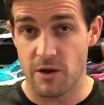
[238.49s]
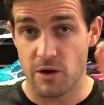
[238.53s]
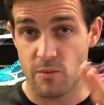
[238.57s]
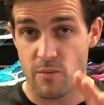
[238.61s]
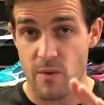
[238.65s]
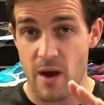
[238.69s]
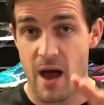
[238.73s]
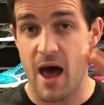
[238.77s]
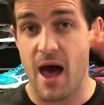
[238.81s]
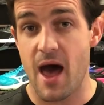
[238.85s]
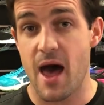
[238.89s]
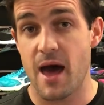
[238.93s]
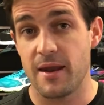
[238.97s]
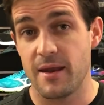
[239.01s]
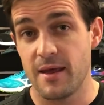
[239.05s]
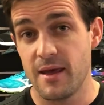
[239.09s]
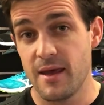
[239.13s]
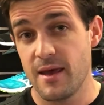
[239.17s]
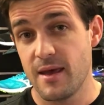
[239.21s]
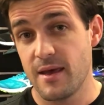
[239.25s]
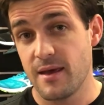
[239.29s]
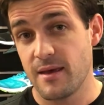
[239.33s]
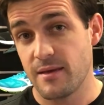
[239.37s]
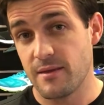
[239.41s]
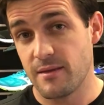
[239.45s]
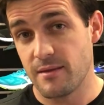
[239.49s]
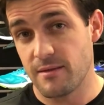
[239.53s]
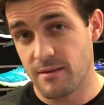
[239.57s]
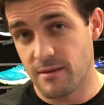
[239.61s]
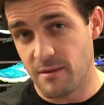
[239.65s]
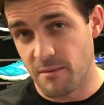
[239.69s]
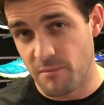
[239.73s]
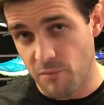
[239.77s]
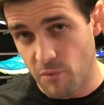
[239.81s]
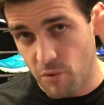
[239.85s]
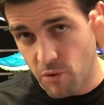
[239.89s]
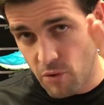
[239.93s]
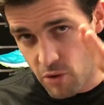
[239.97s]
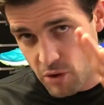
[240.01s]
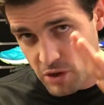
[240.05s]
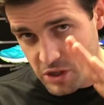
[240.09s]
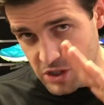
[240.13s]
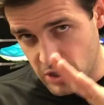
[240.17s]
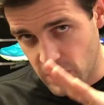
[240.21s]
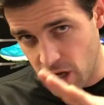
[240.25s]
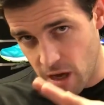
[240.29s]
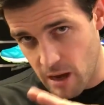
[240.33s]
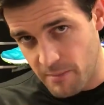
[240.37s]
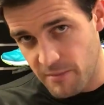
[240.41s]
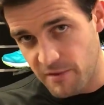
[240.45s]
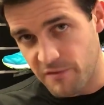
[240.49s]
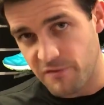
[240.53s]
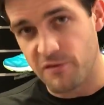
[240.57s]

you run, the more time your